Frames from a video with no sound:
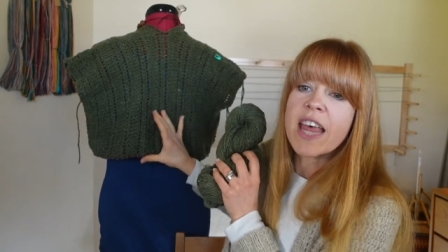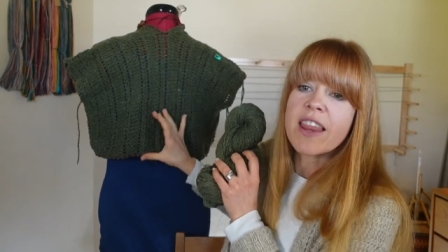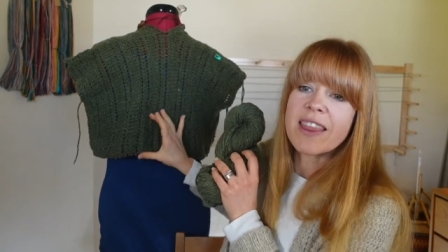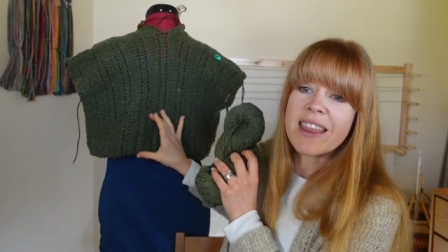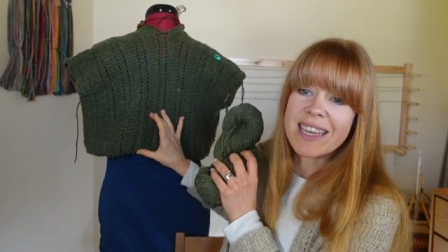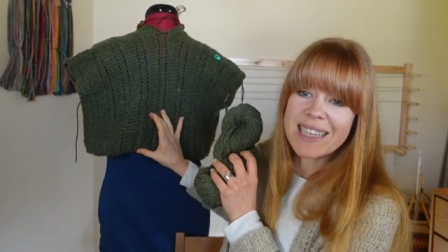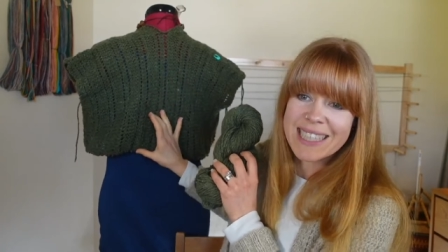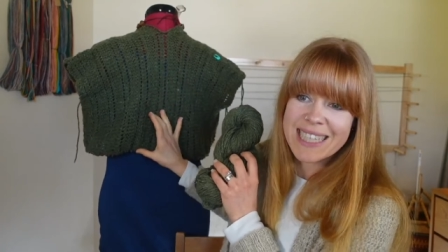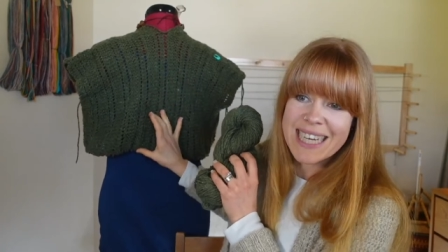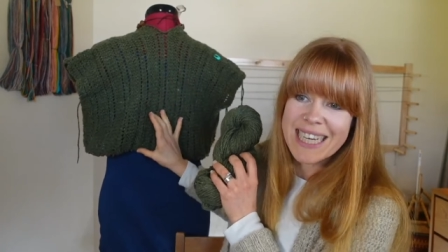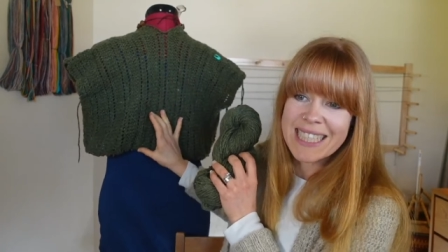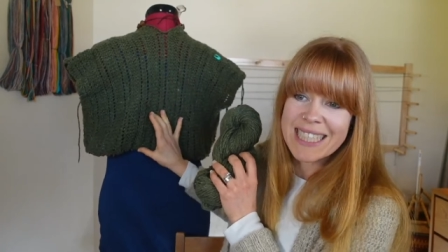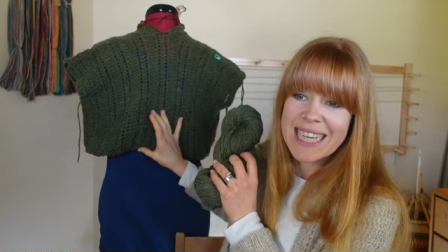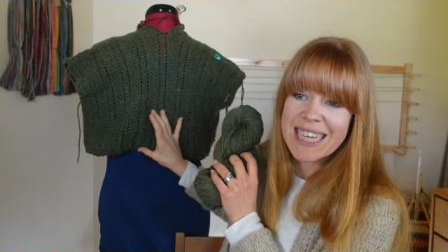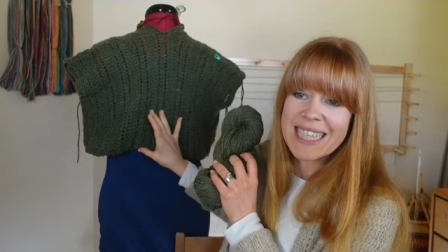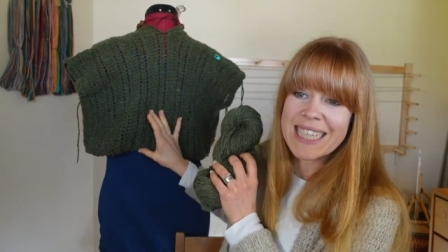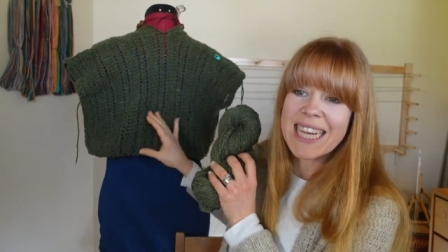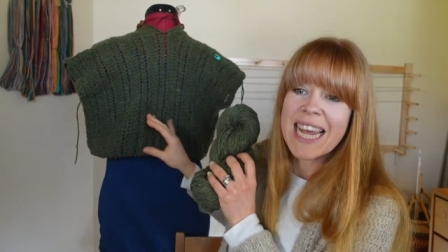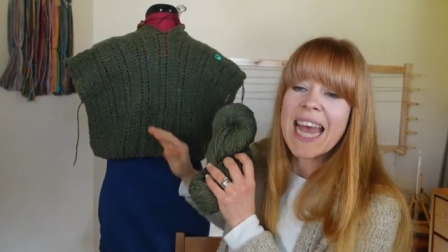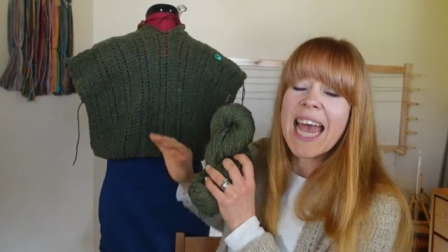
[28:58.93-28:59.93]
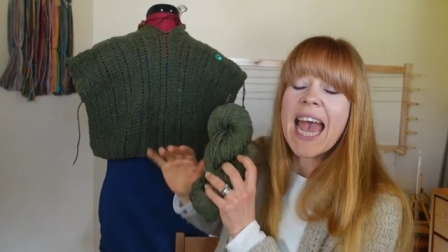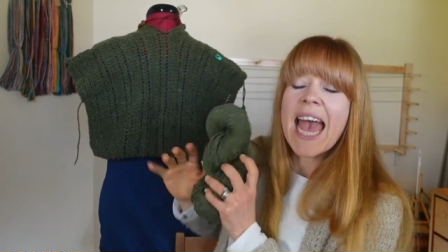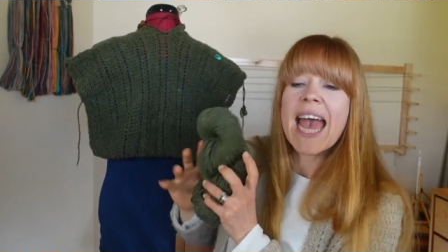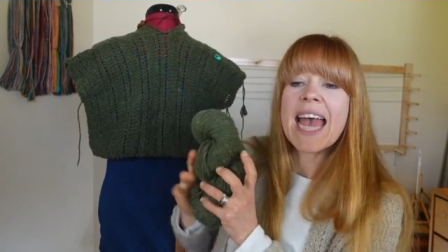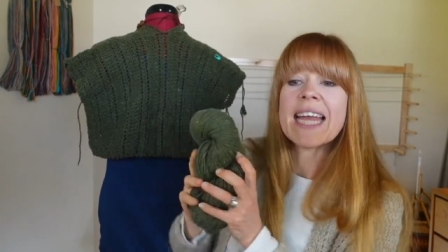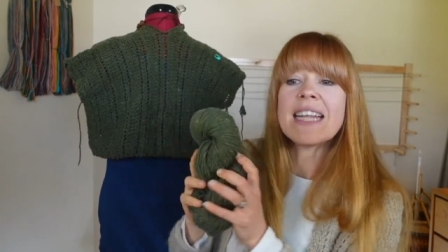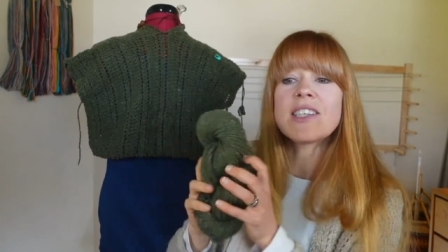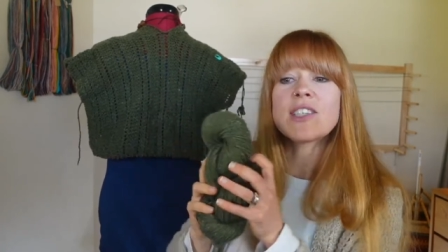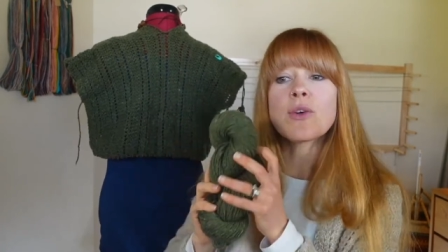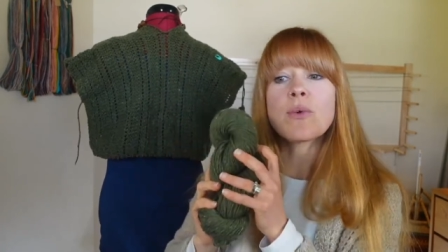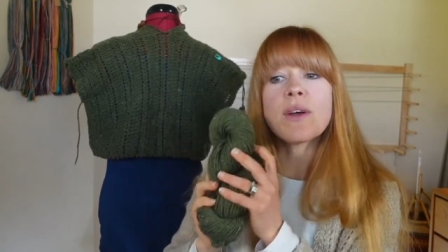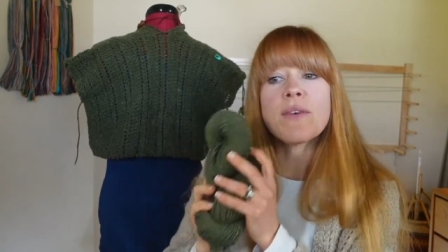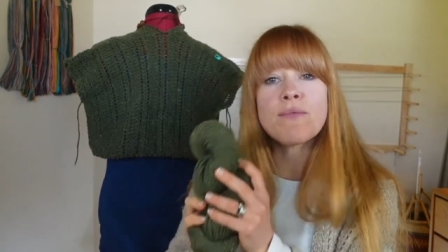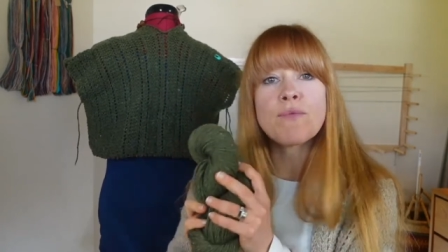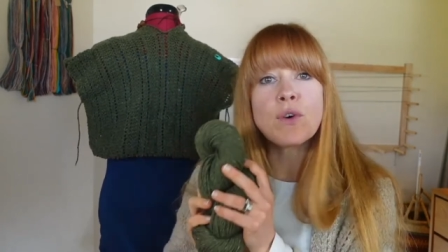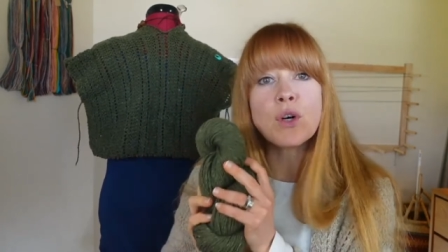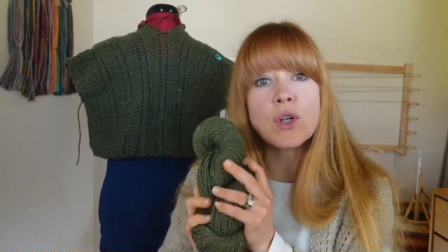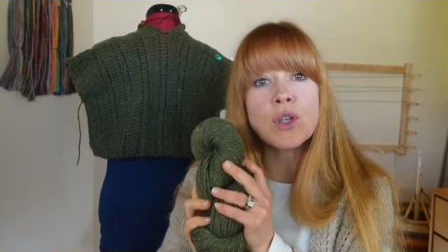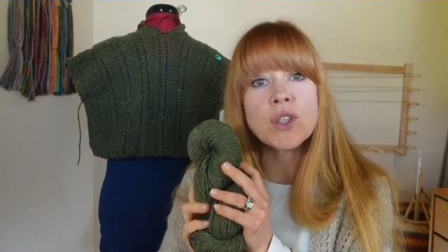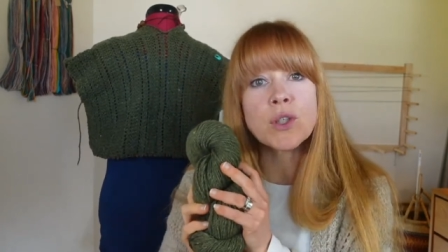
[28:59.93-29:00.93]
This isn't, and so
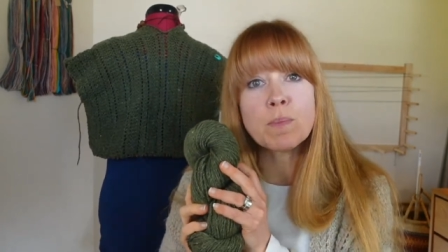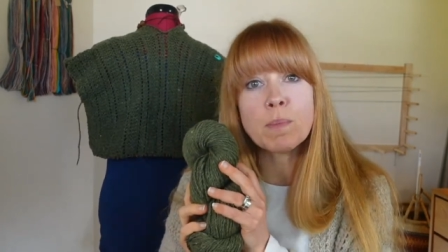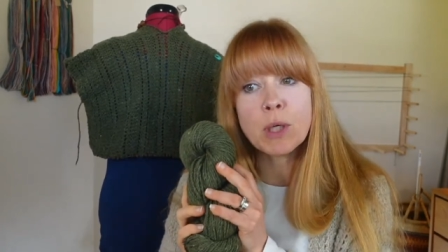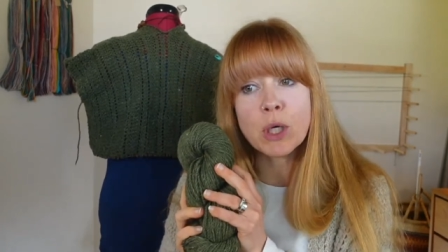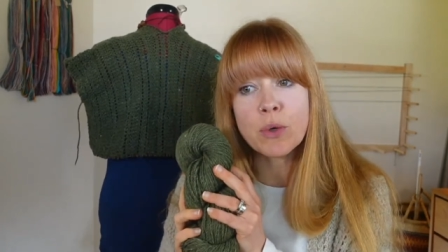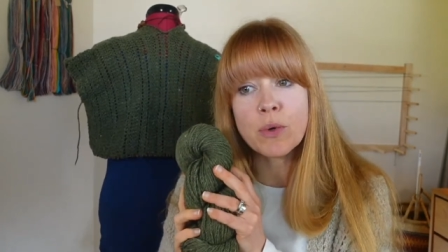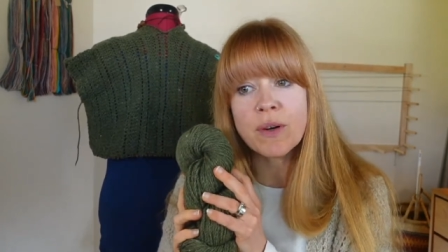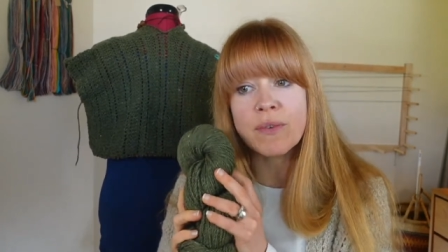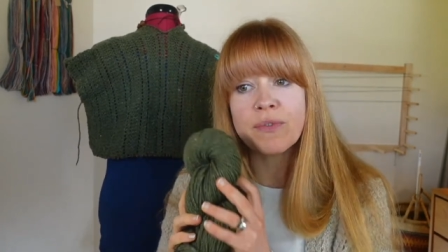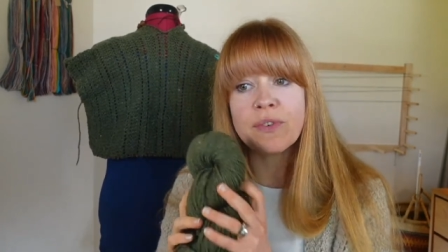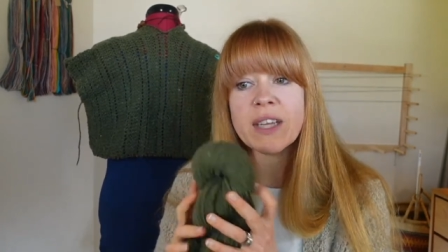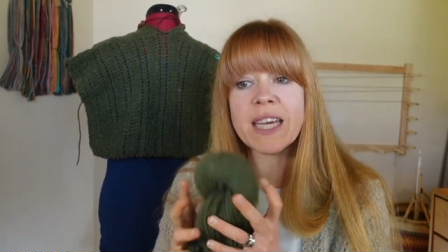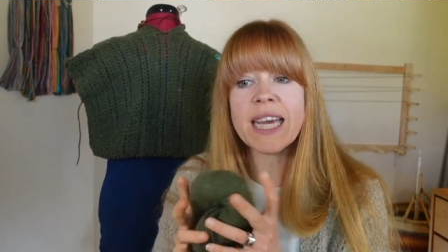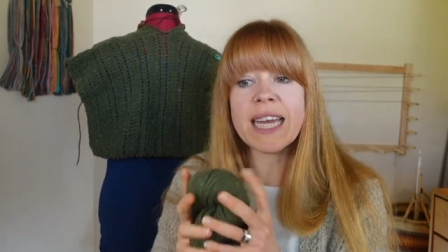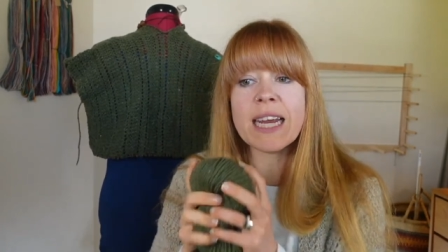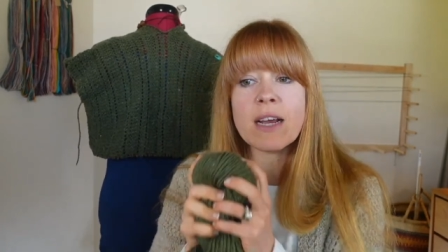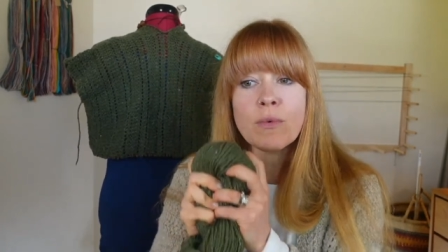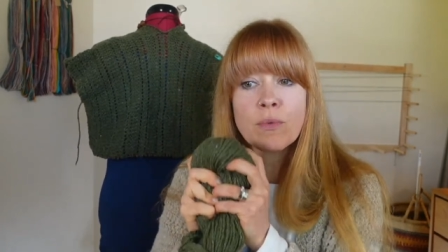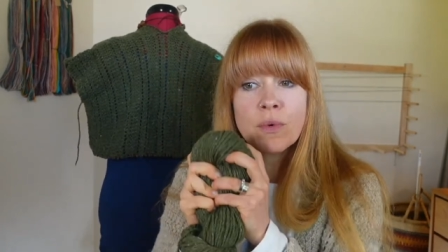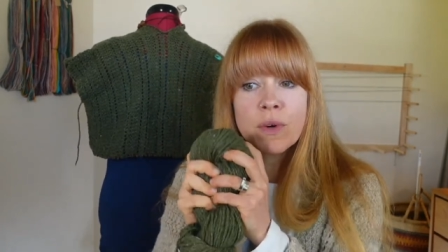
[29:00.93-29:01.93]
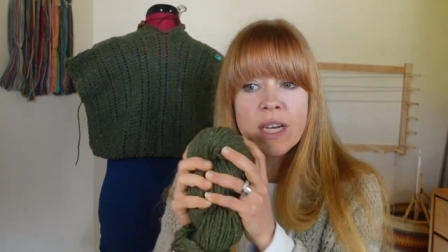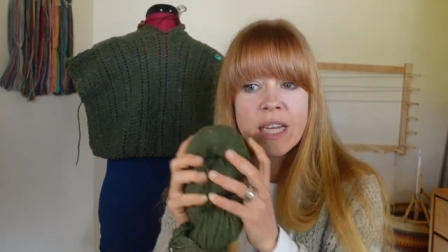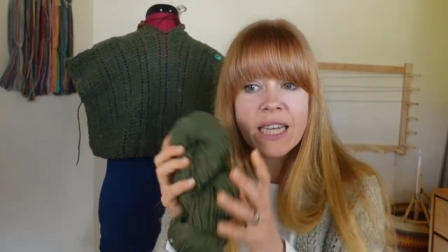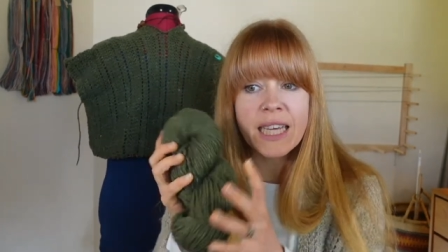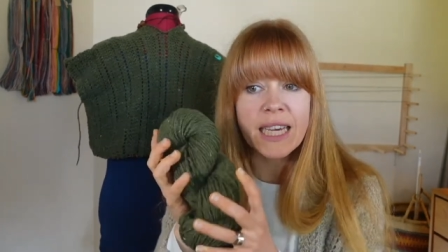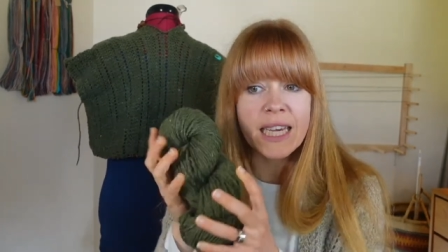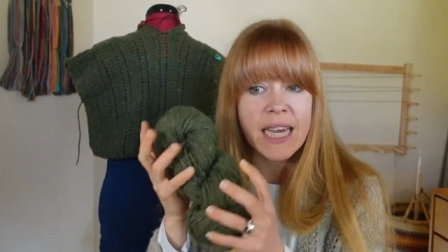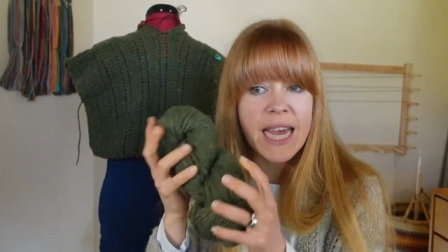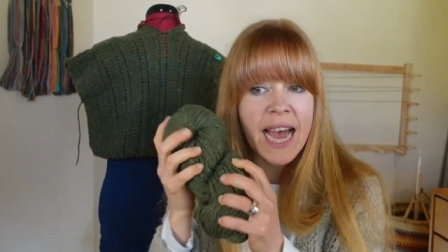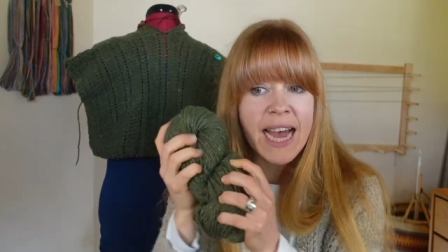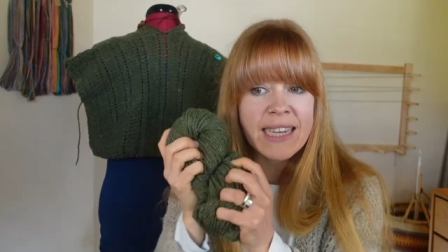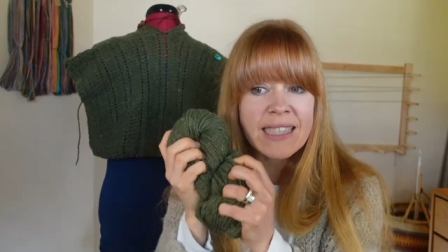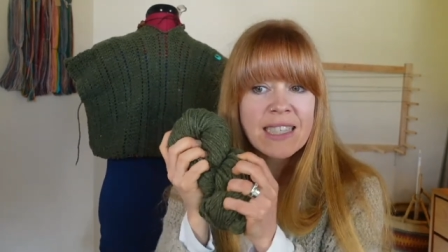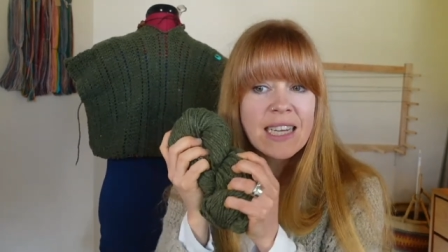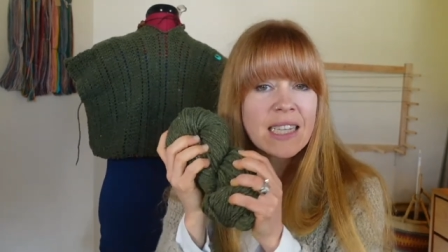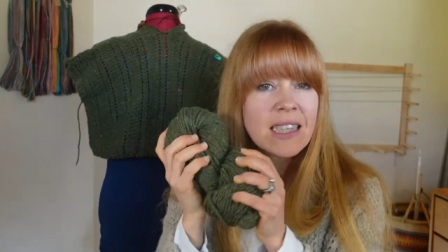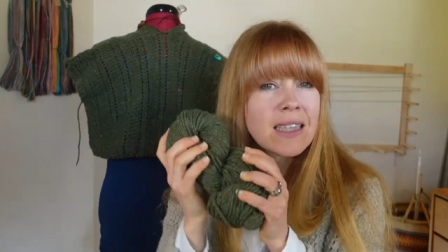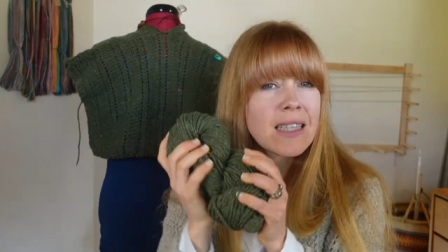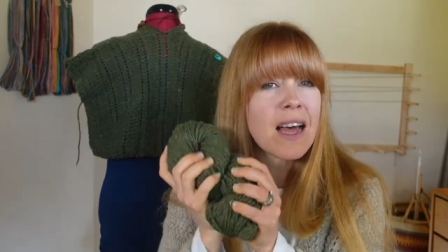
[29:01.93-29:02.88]
it folds beautifully, and it really has